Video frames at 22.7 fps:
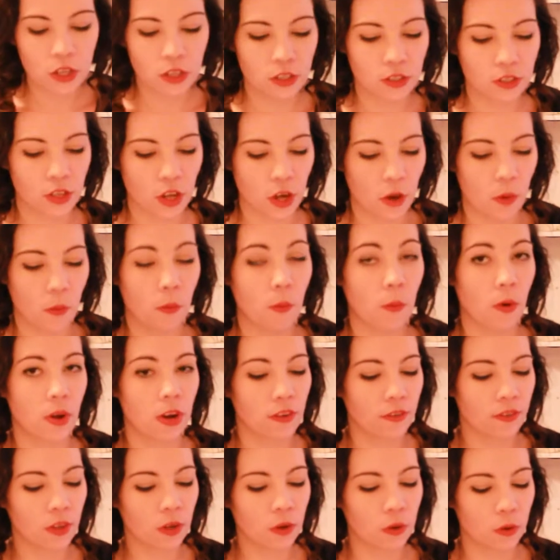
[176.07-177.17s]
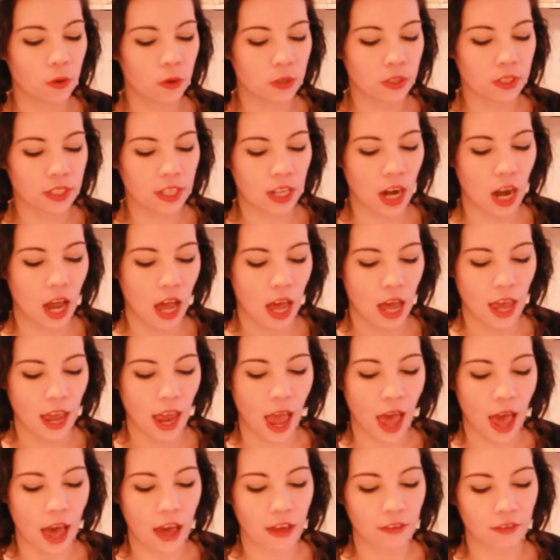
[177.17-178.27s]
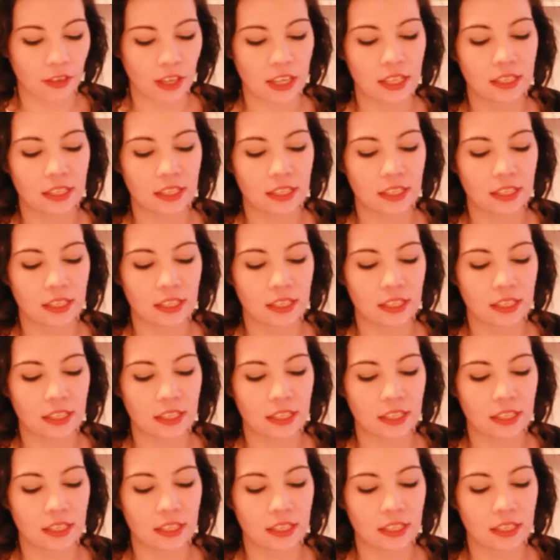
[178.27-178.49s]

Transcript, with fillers: So one of the goals that I have